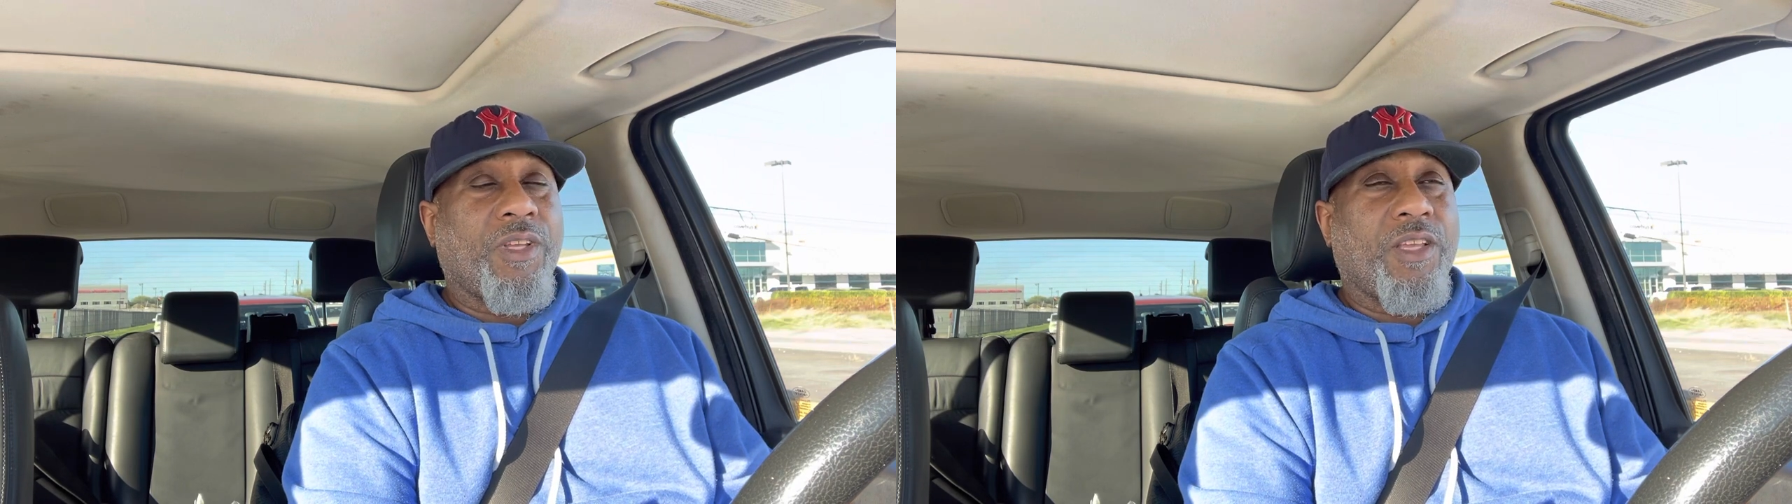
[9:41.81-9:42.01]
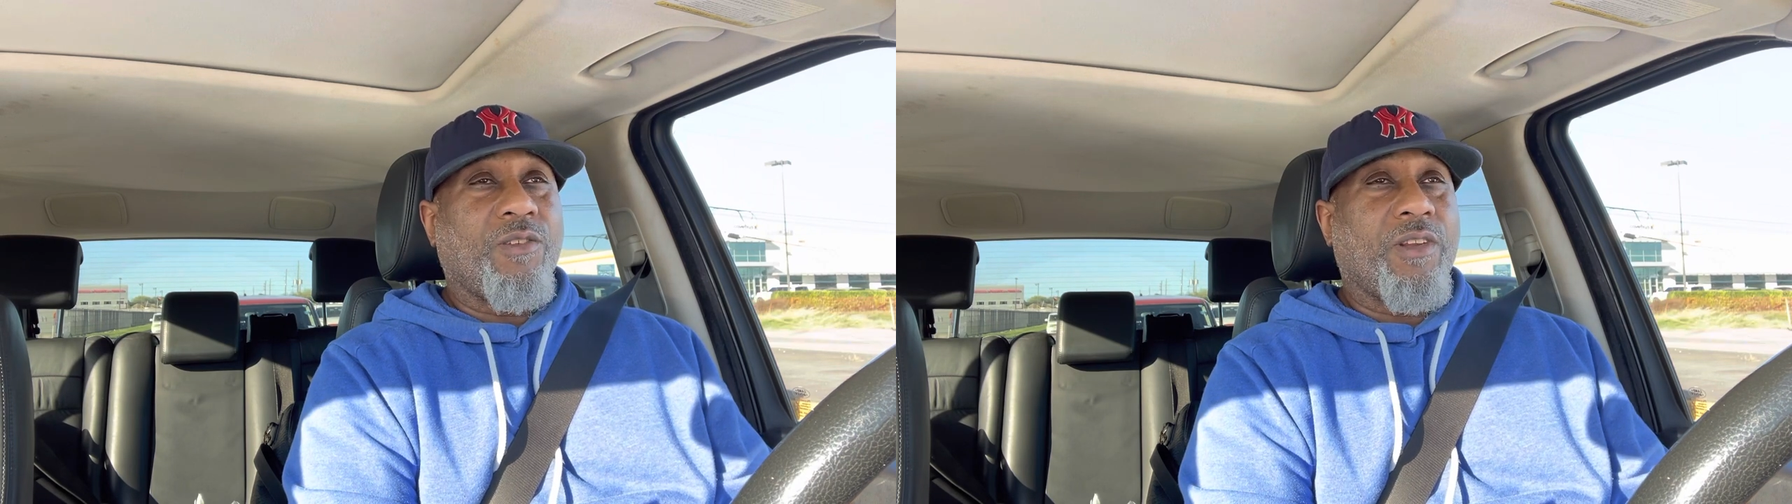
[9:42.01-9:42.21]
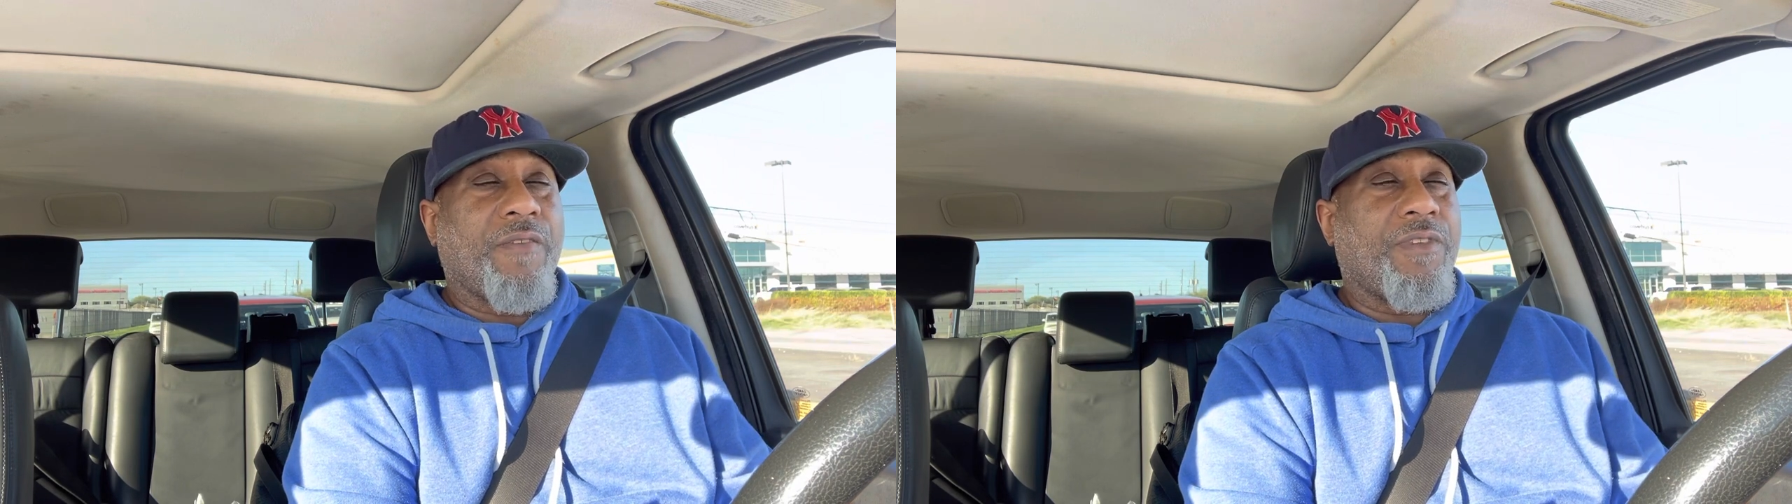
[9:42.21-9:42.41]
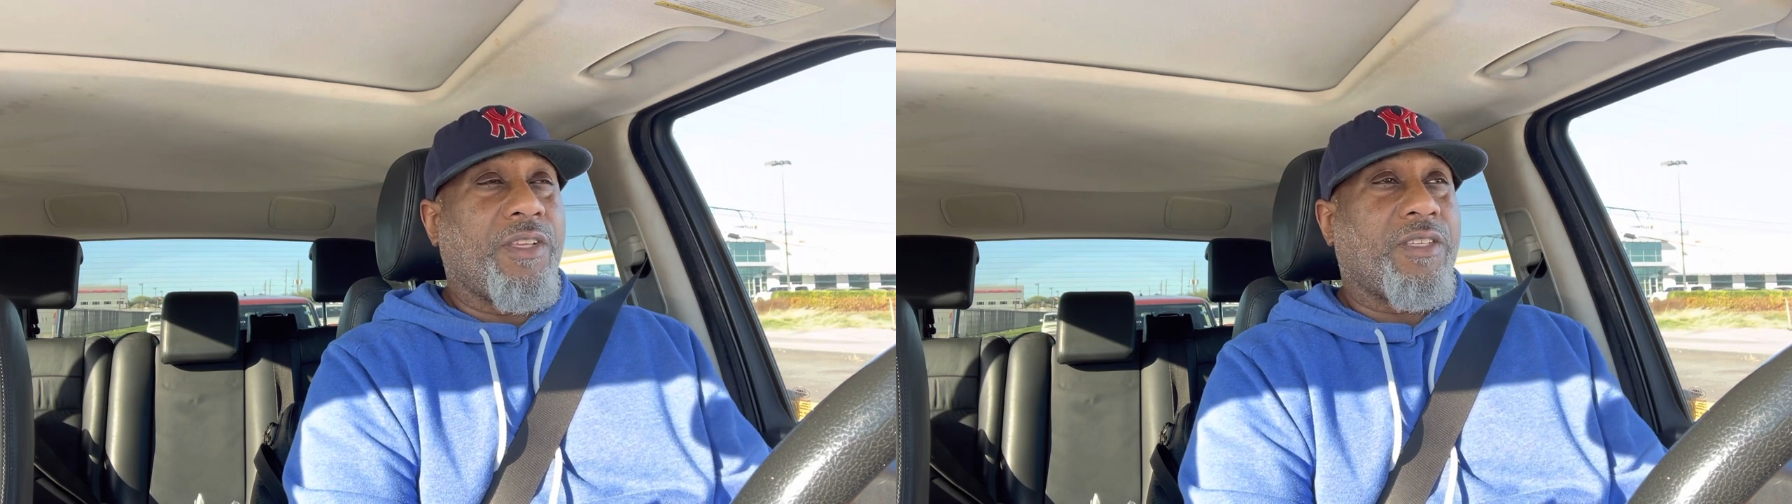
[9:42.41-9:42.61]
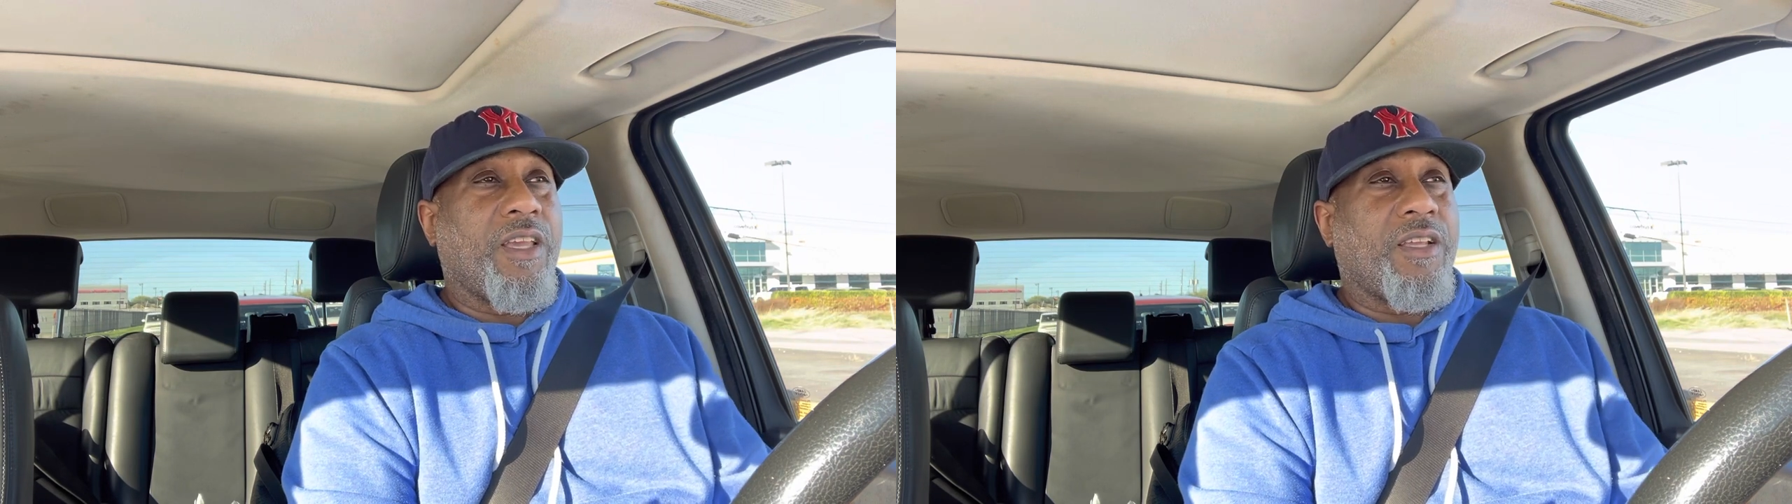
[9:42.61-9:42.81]
and you left
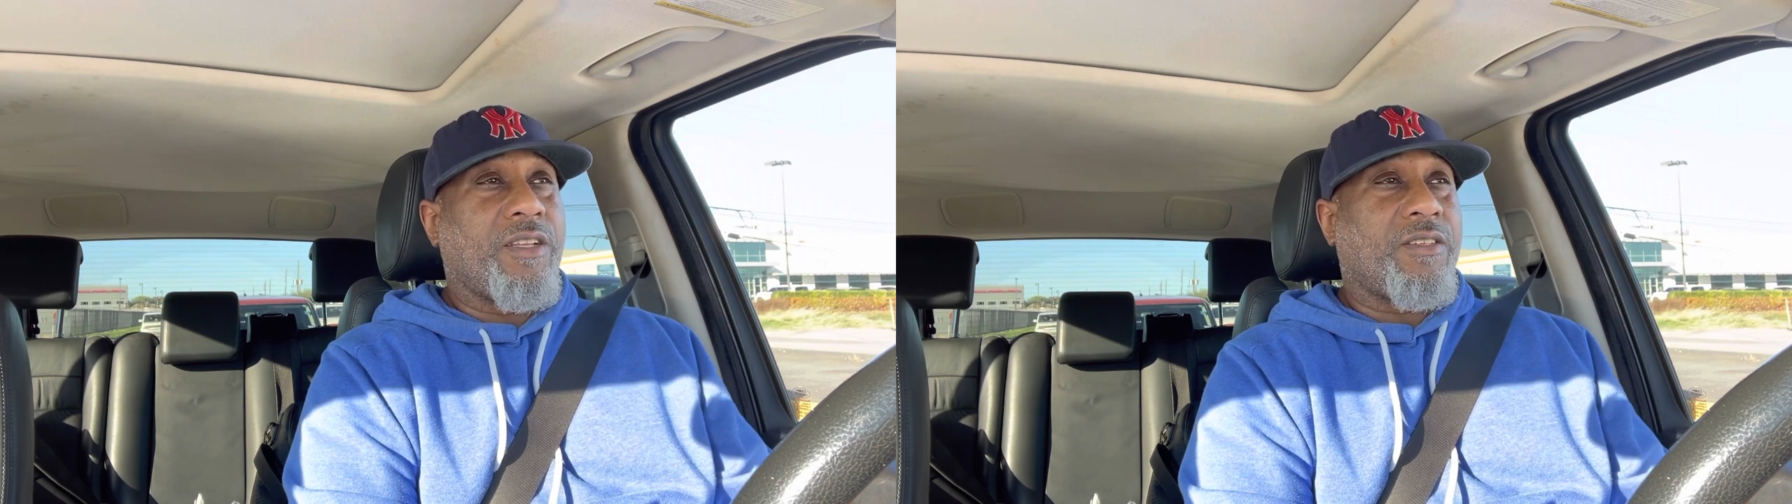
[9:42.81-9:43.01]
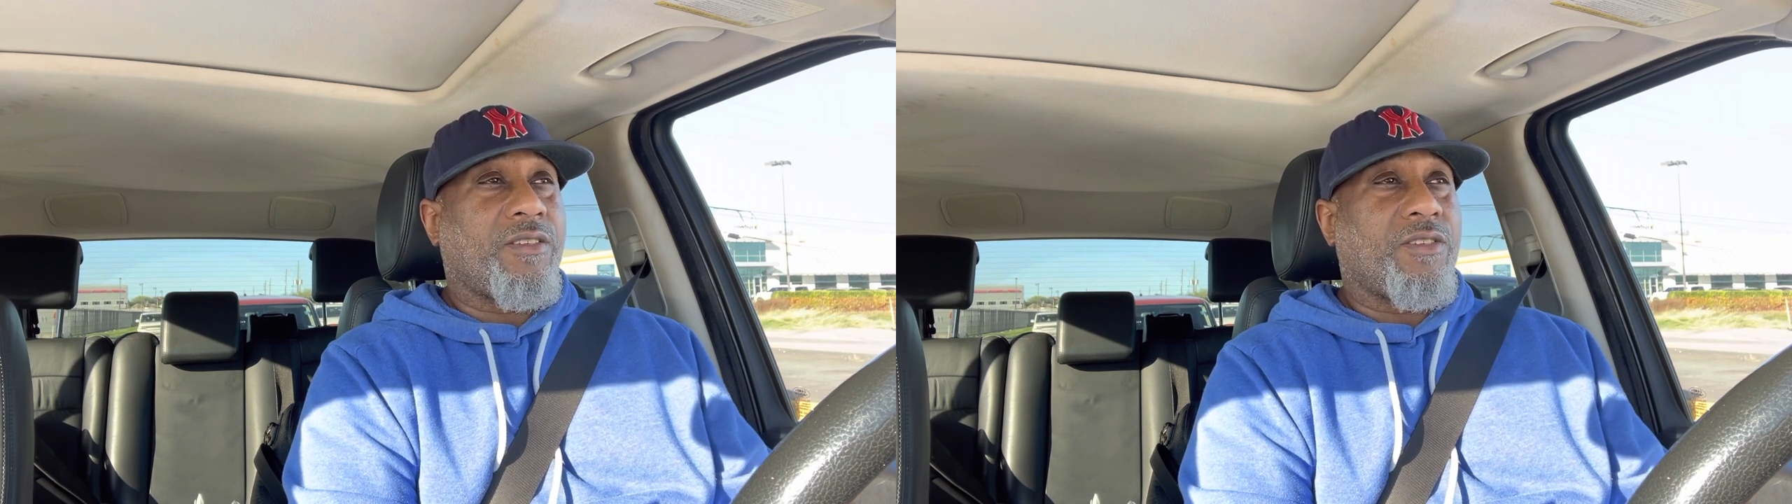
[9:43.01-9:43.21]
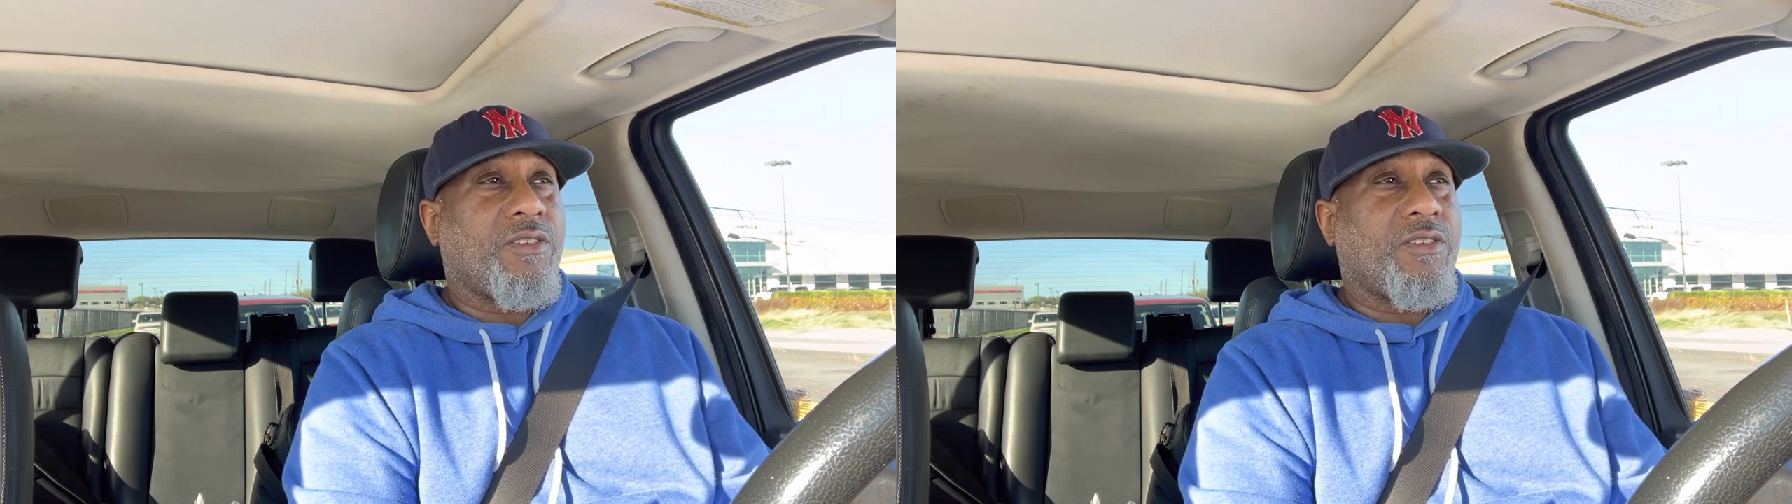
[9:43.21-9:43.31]
these kids